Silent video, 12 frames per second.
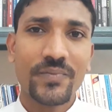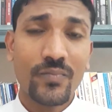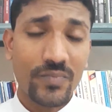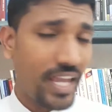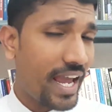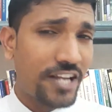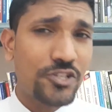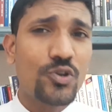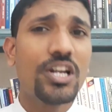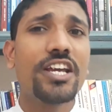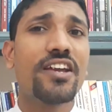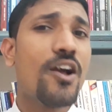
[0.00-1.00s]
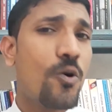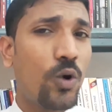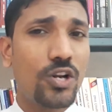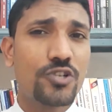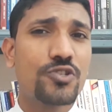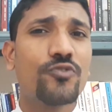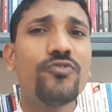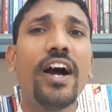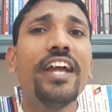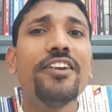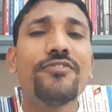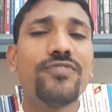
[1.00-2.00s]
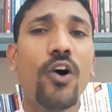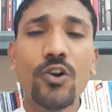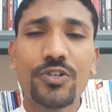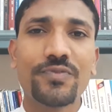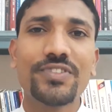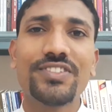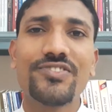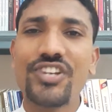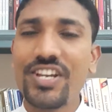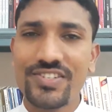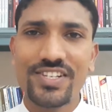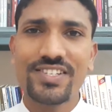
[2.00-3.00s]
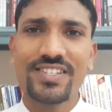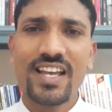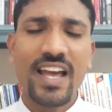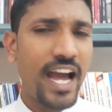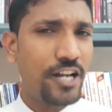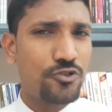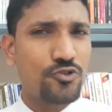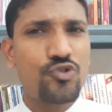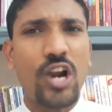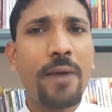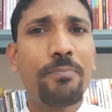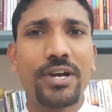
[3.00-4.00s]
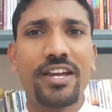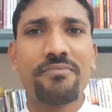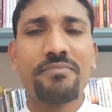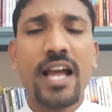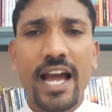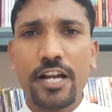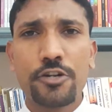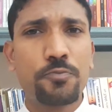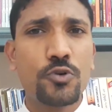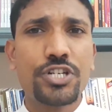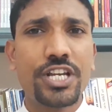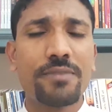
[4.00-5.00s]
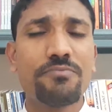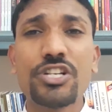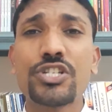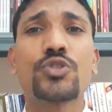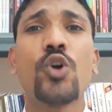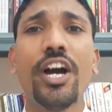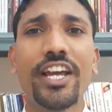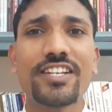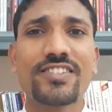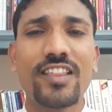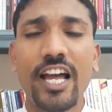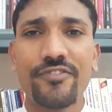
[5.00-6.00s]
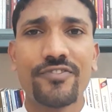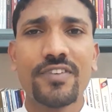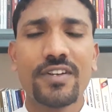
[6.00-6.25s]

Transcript: They actually wanted to find fault with Jesus and to trap him and to destroy his life.